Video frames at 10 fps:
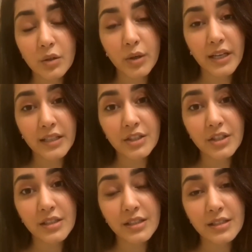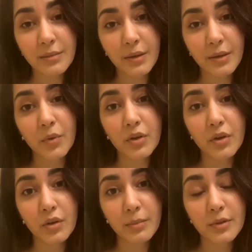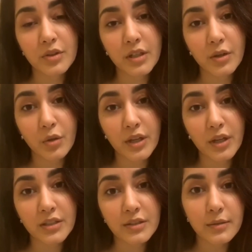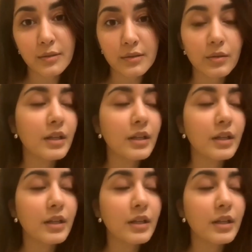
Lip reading: donations, I want to talk about donations also.